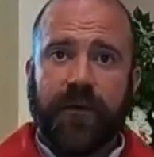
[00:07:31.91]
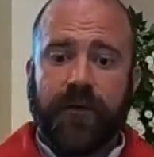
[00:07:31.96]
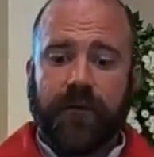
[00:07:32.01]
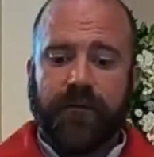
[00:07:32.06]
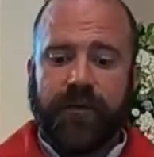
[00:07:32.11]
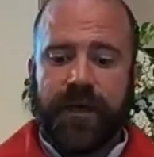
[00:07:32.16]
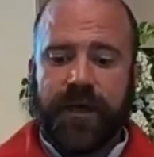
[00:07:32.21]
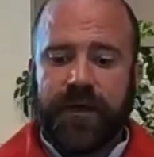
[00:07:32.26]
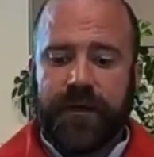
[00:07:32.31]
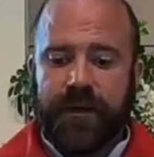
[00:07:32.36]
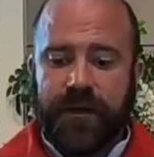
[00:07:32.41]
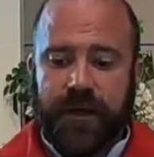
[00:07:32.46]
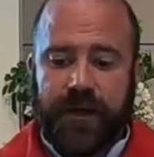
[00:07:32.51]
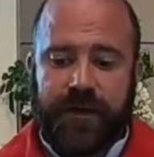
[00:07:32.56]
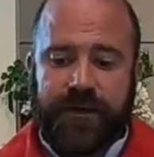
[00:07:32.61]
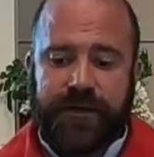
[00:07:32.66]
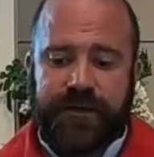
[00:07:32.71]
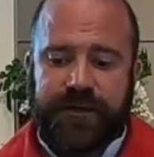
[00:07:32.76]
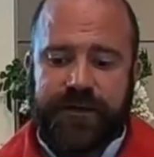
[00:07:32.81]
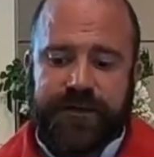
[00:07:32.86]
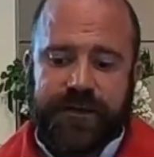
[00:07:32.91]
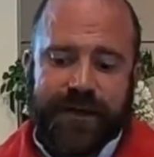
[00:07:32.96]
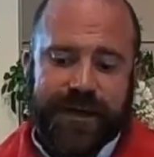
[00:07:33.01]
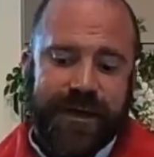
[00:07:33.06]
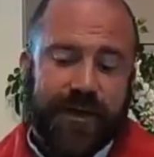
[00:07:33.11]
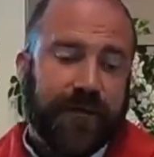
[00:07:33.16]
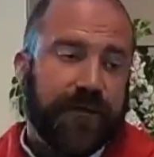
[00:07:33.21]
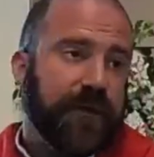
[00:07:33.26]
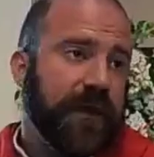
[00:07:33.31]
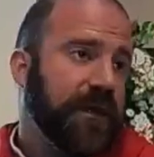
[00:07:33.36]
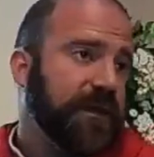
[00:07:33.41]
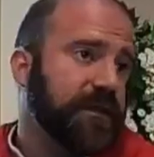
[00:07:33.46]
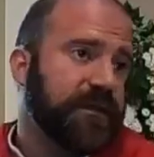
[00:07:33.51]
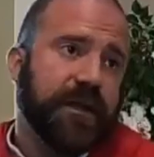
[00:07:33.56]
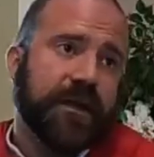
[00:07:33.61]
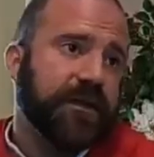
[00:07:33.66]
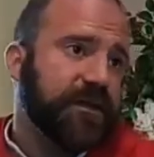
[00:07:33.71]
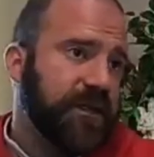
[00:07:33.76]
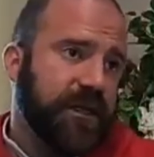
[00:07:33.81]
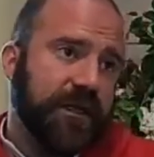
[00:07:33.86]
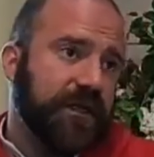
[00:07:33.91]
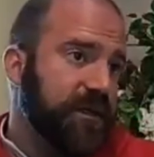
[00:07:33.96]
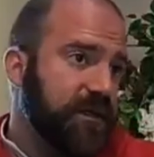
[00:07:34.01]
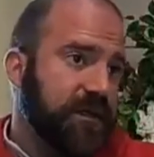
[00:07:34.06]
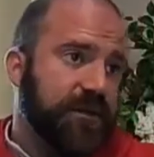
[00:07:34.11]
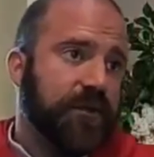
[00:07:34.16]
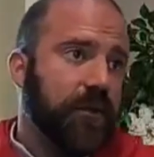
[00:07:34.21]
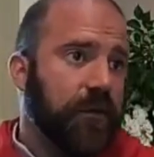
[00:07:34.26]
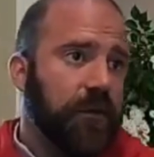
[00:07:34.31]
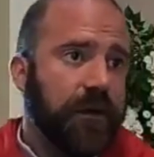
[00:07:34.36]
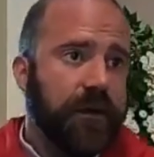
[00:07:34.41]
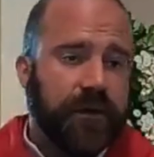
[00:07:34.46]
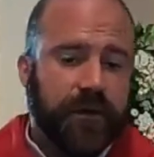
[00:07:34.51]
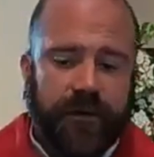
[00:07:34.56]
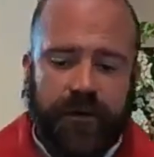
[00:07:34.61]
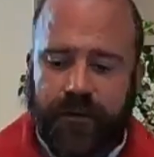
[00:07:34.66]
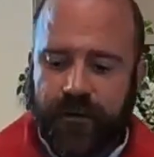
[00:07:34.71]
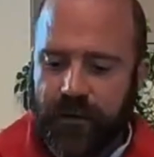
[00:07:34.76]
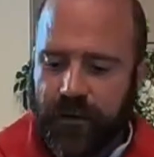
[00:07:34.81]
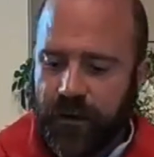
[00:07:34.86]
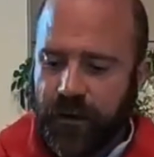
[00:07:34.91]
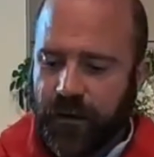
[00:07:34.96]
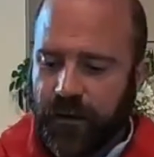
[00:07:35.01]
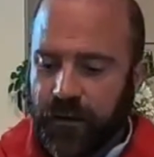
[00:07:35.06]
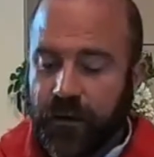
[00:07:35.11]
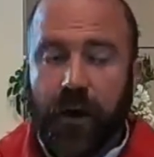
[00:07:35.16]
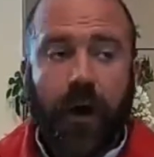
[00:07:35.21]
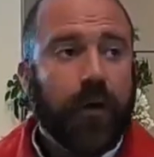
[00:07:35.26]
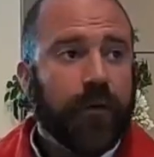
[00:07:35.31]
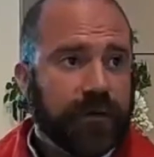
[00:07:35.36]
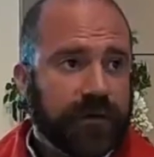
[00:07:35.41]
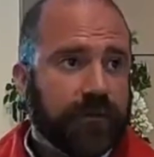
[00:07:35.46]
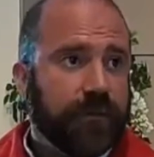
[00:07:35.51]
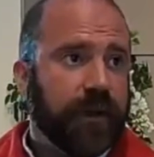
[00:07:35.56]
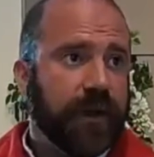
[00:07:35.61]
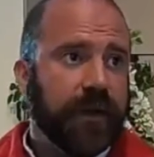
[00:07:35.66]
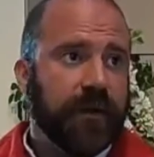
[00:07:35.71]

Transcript: because he thinks that she had stolen a goat, but